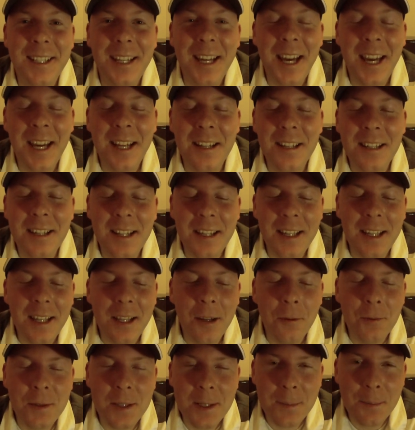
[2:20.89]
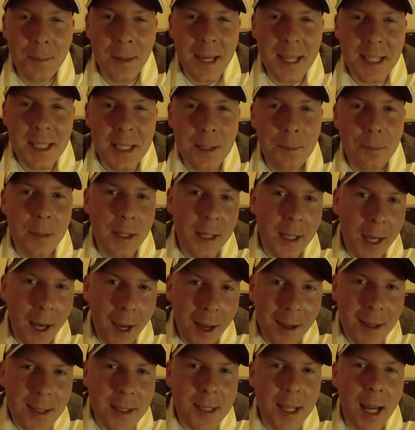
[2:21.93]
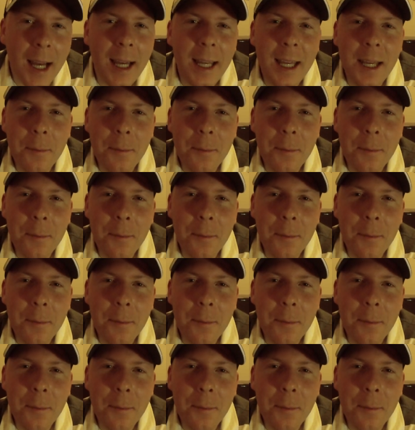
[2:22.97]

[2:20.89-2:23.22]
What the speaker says: And it was amazing because I